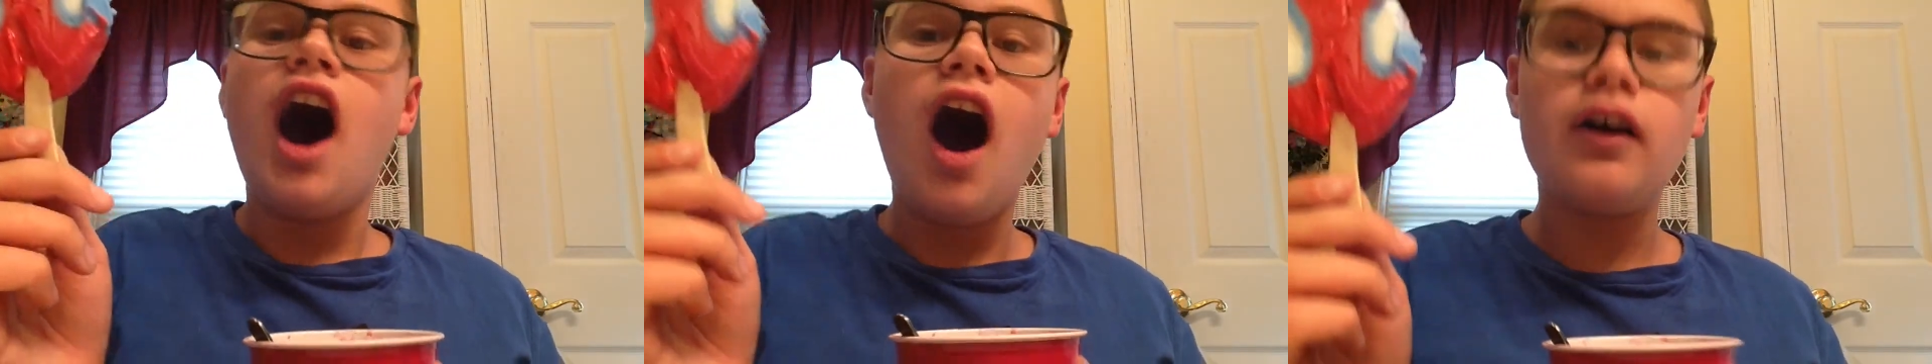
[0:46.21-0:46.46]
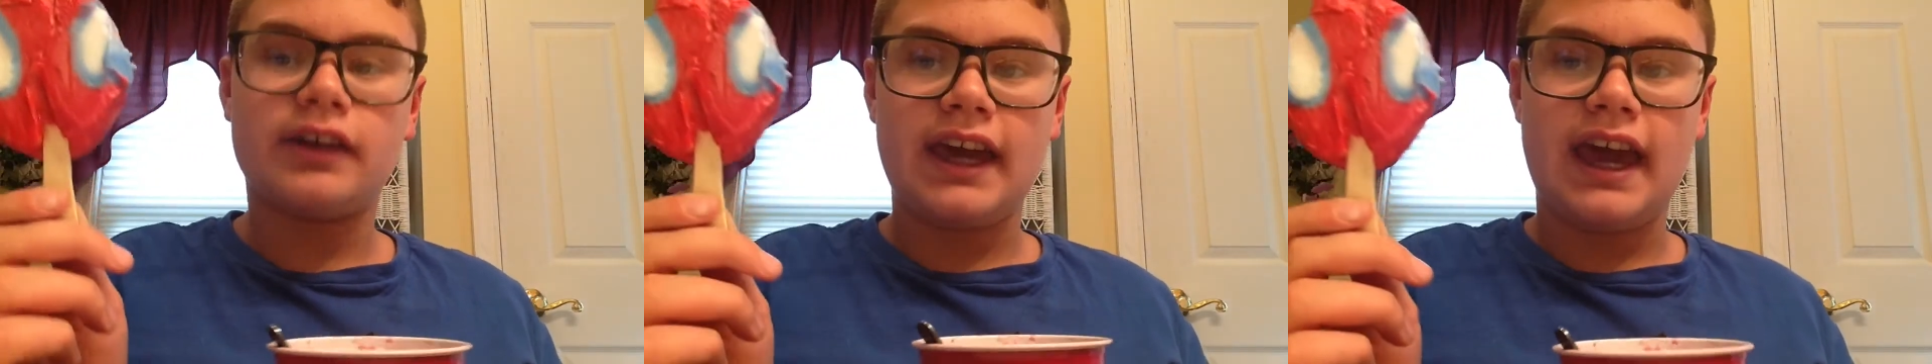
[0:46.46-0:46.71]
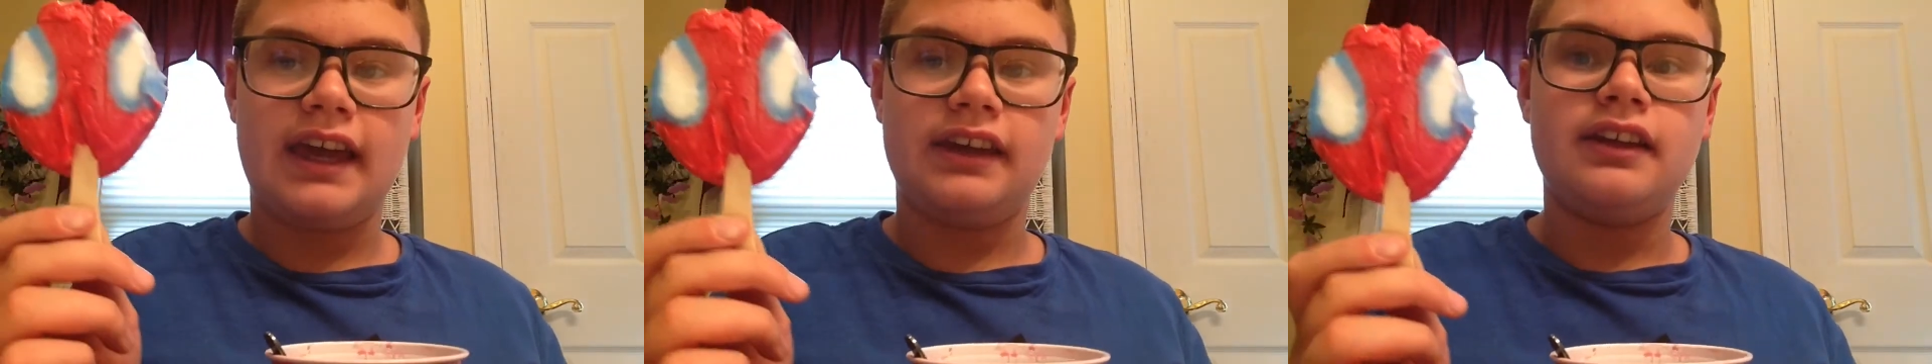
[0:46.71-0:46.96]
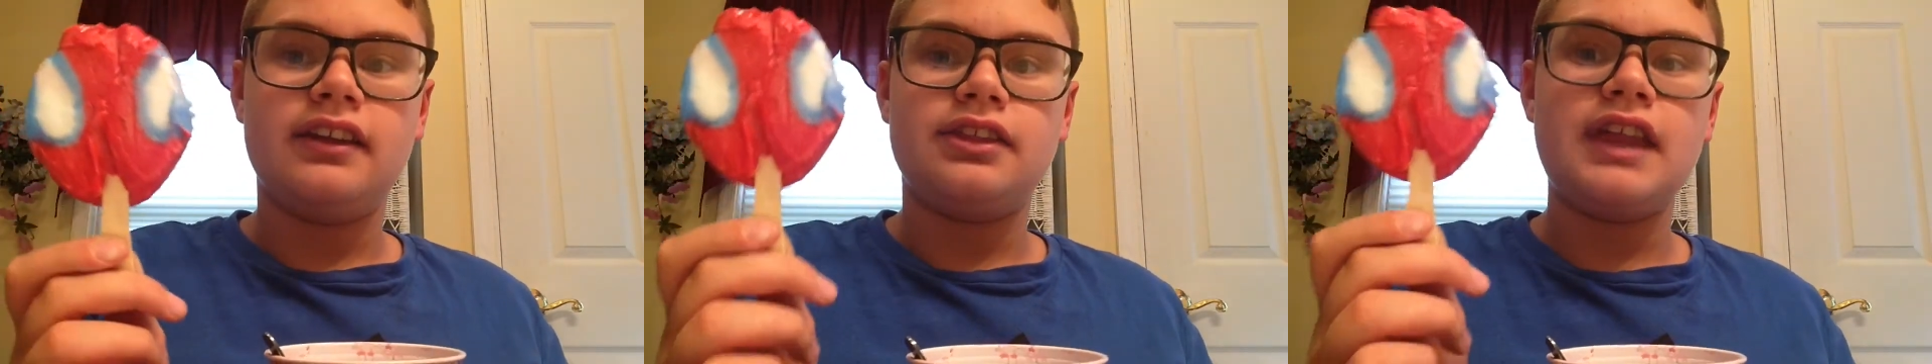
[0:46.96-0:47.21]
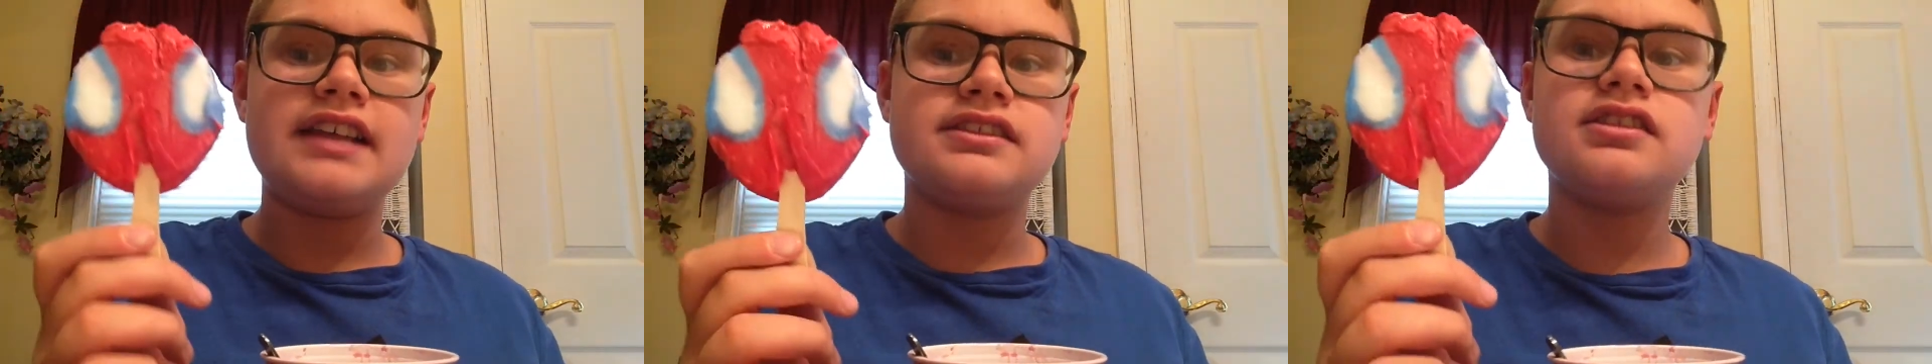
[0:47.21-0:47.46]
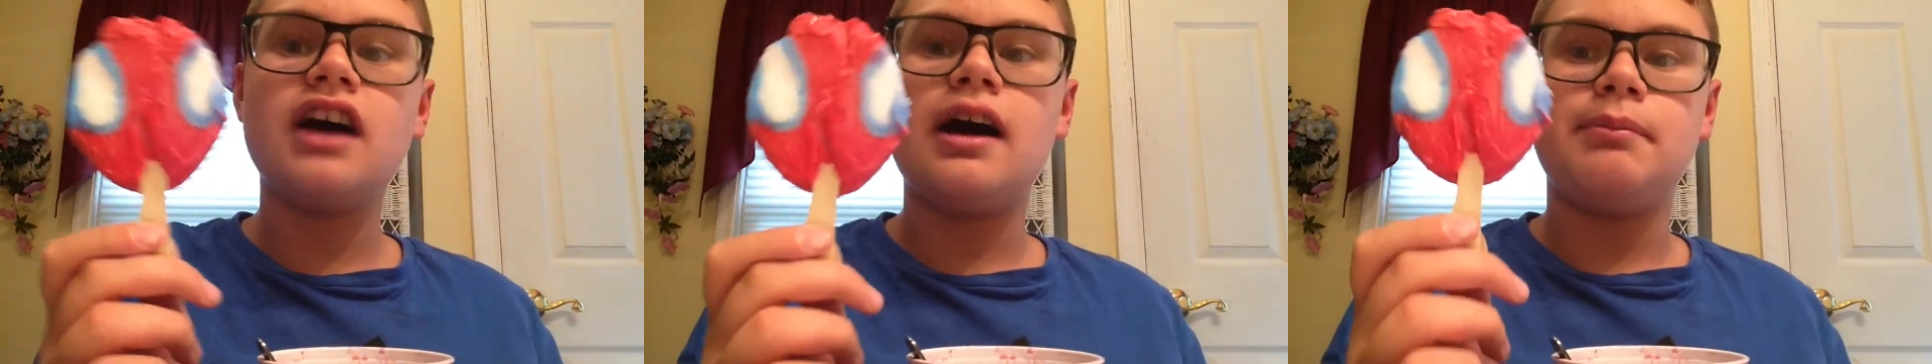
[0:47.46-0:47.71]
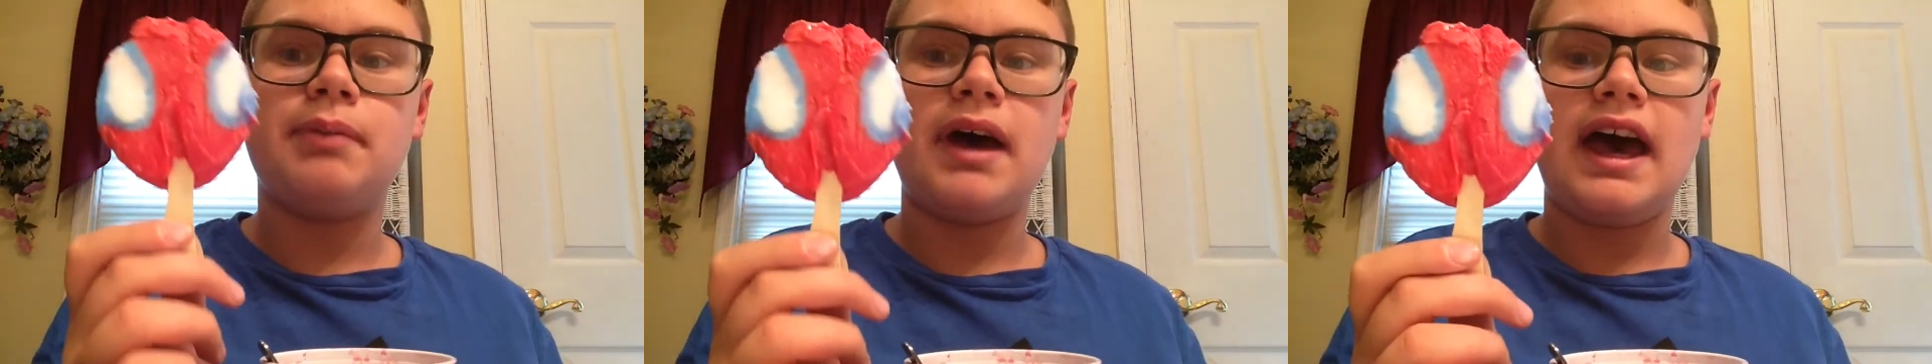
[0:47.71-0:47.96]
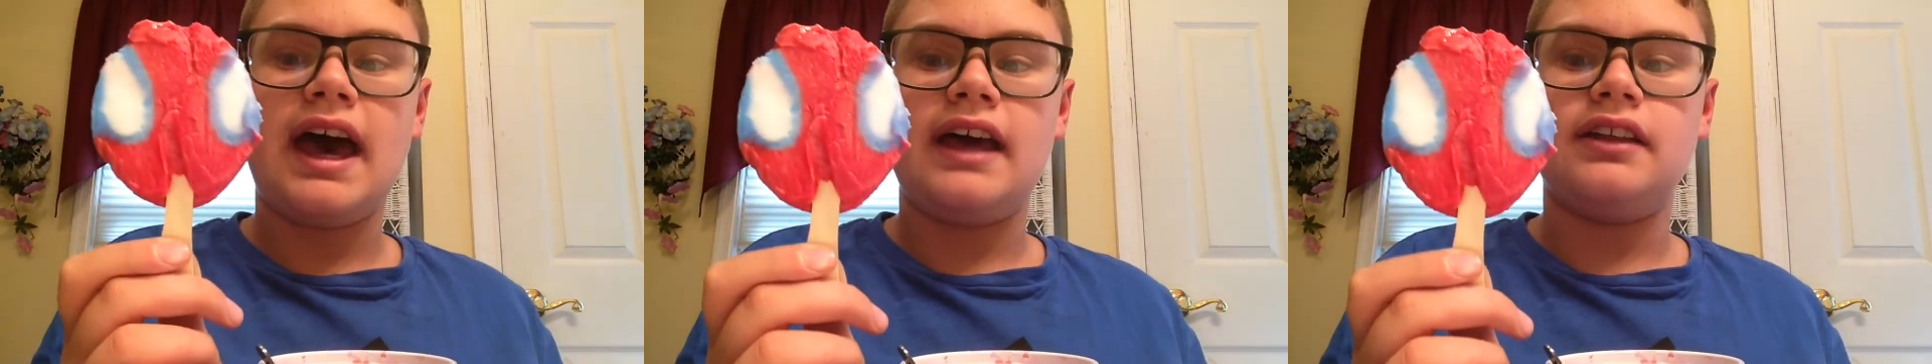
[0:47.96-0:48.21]
Okay, that's not
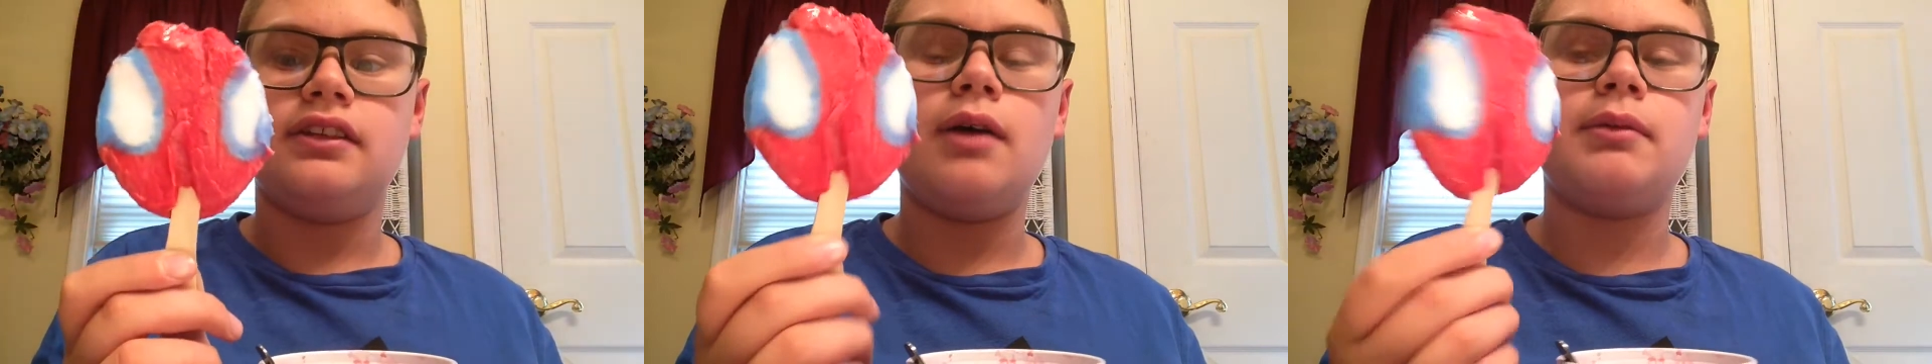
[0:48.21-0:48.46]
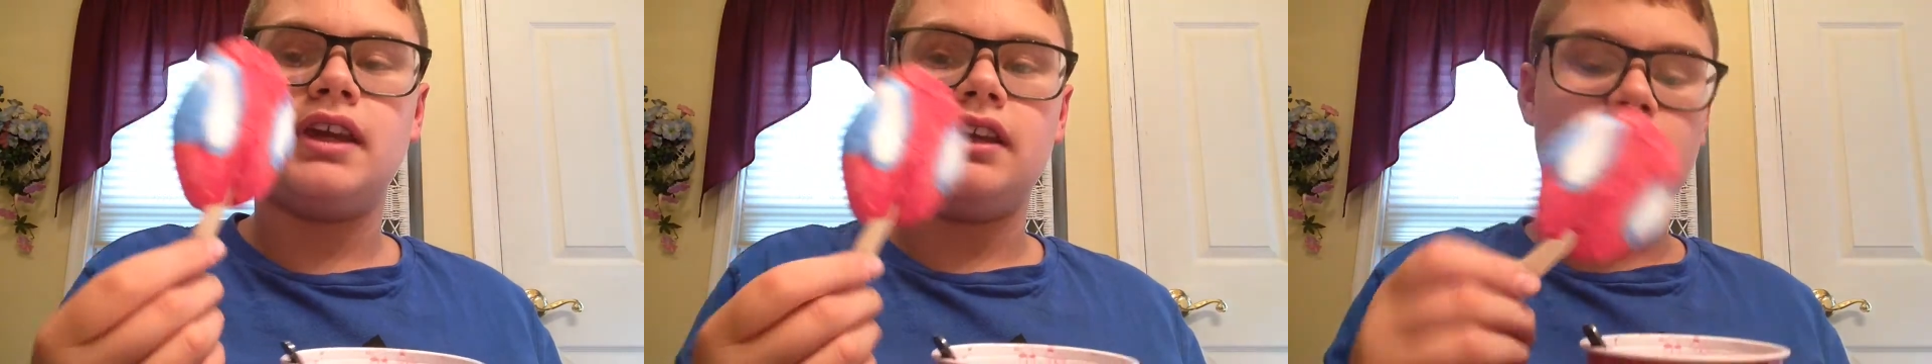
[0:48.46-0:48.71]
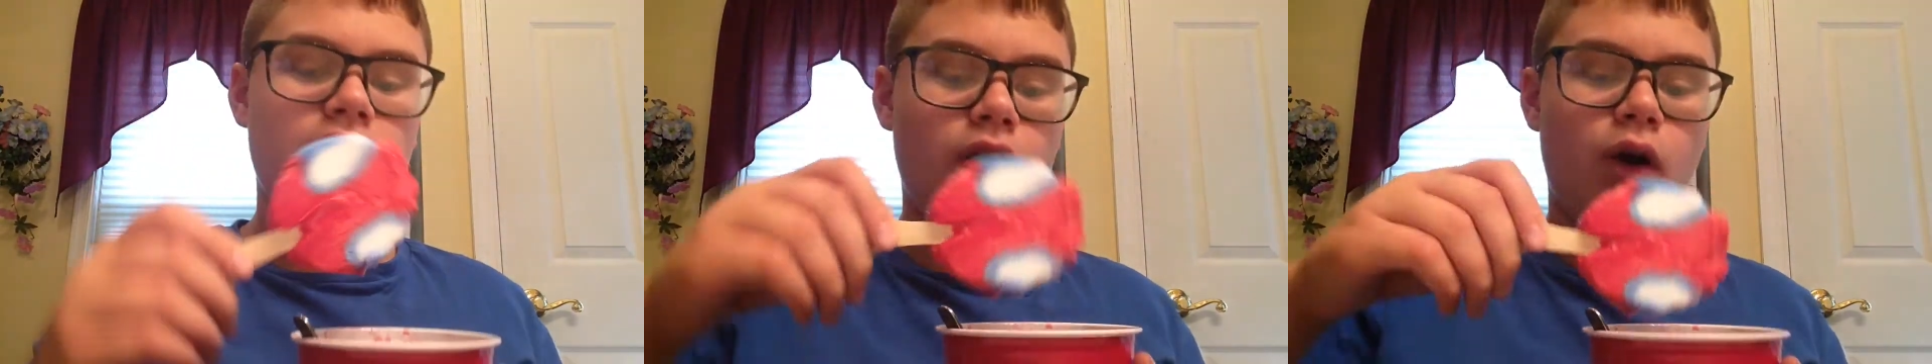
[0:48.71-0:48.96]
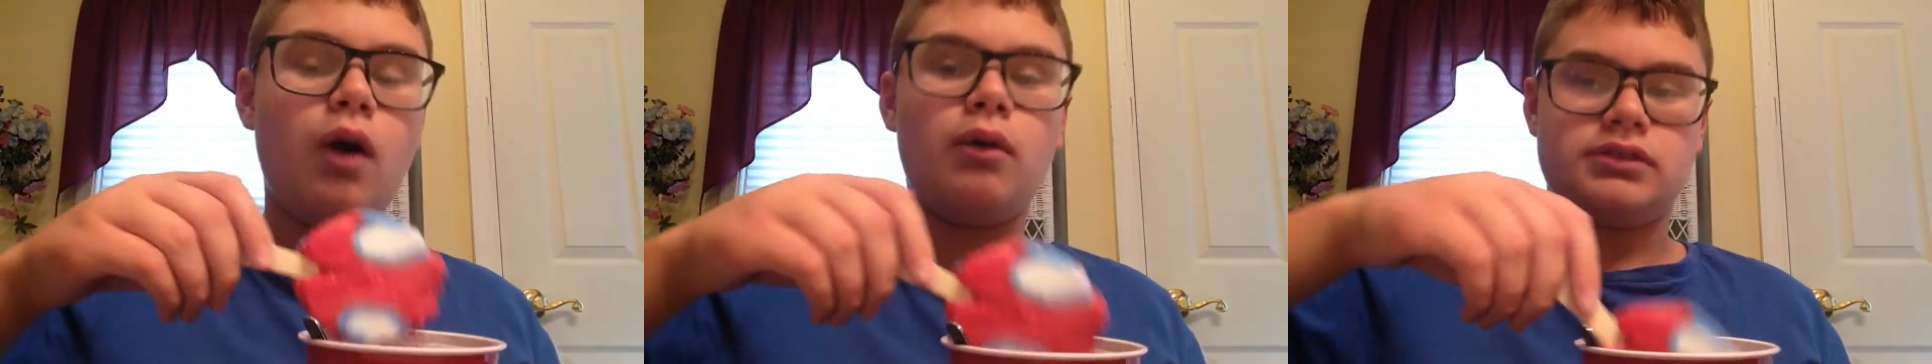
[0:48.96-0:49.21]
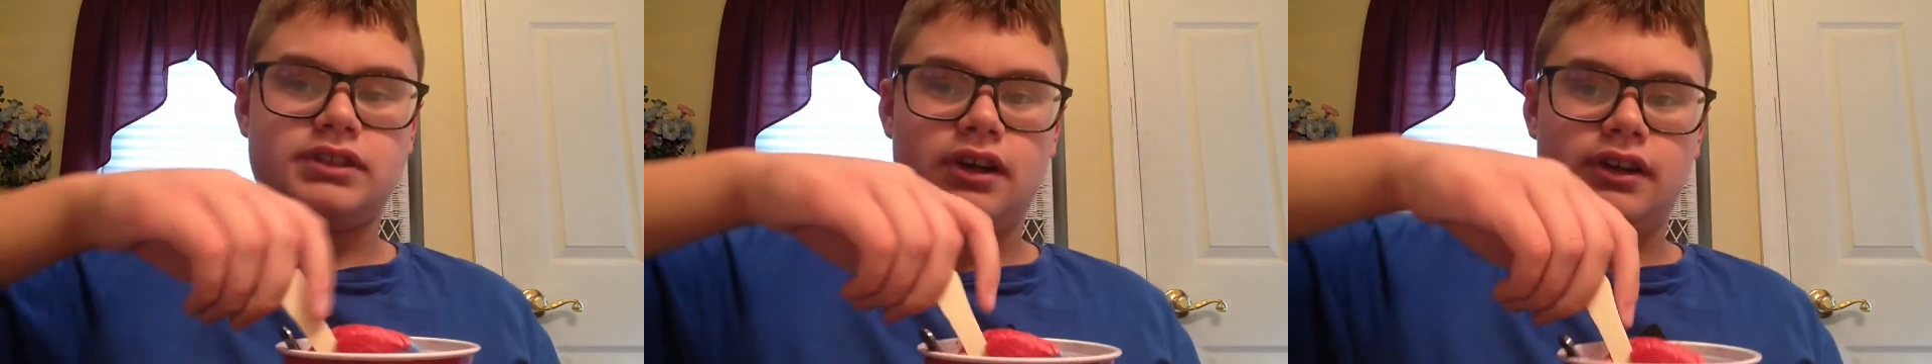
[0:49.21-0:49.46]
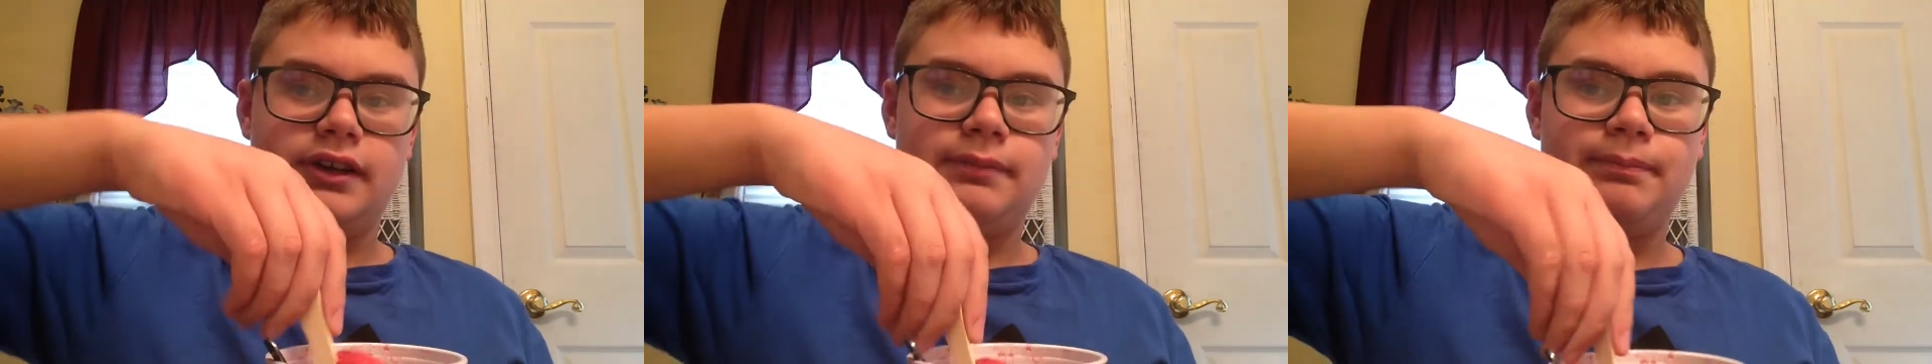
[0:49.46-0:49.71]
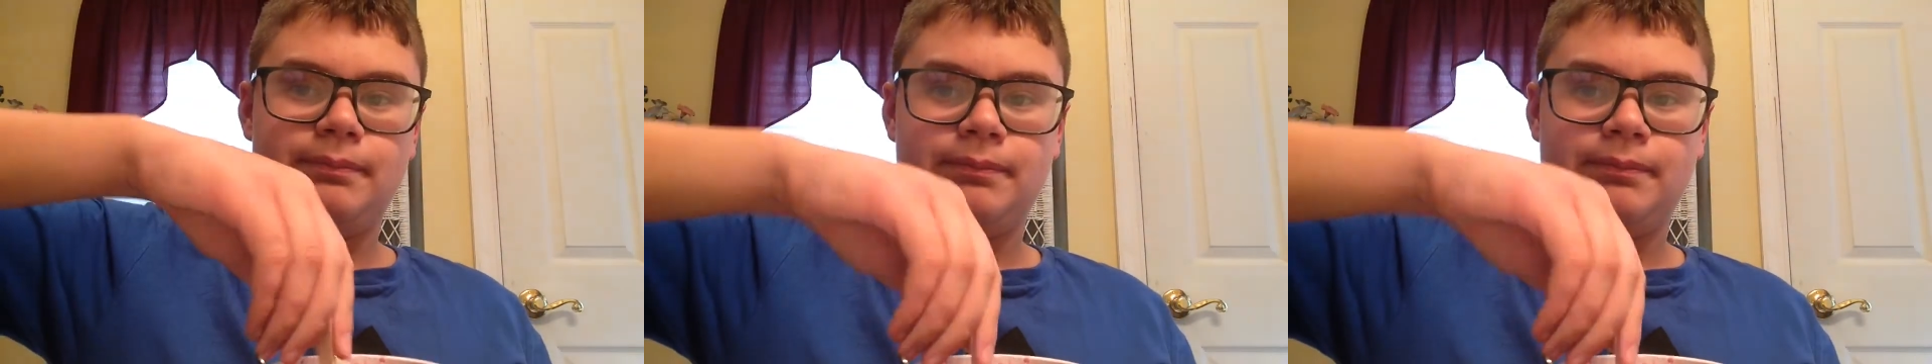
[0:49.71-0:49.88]
bad. I mean, oh, oh, sorry.